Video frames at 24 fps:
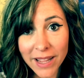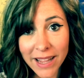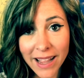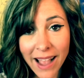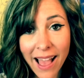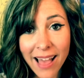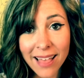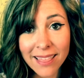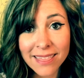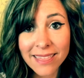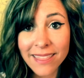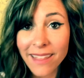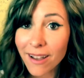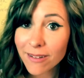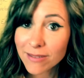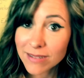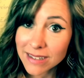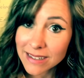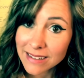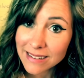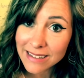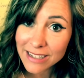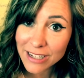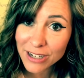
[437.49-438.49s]
I love to
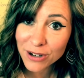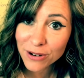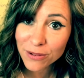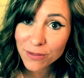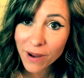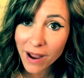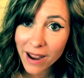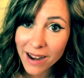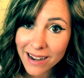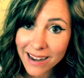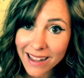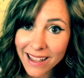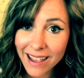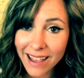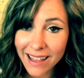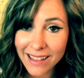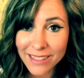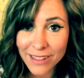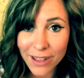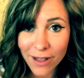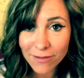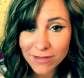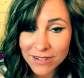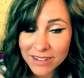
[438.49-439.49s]
see your writing, I
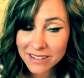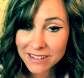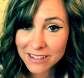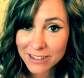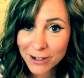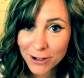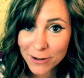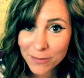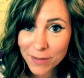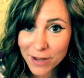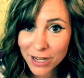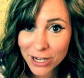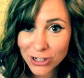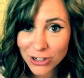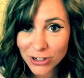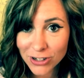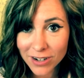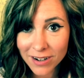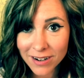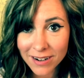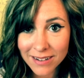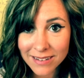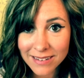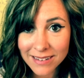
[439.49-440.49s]
love to see your
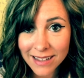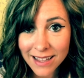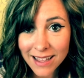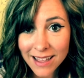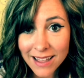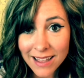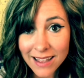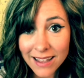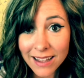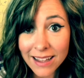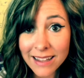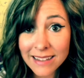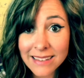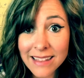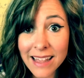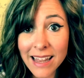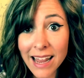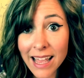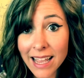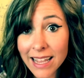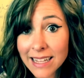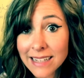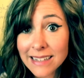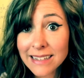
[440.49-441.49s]
pictures, because then I
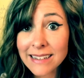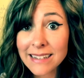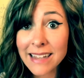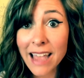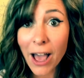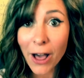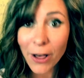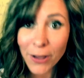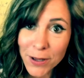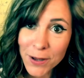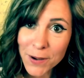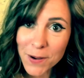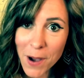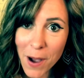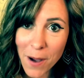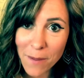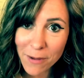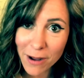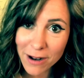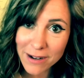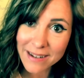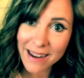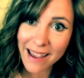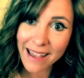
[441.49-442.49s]
can tell you how
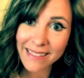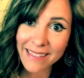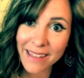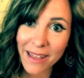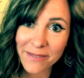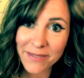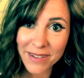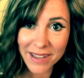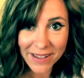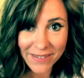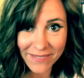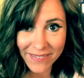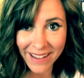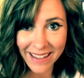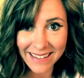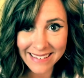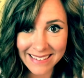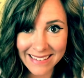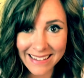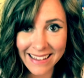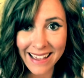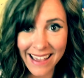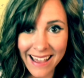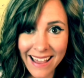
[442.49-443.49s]
much I love it if I
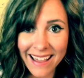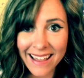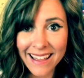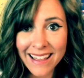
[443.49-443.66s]
see it.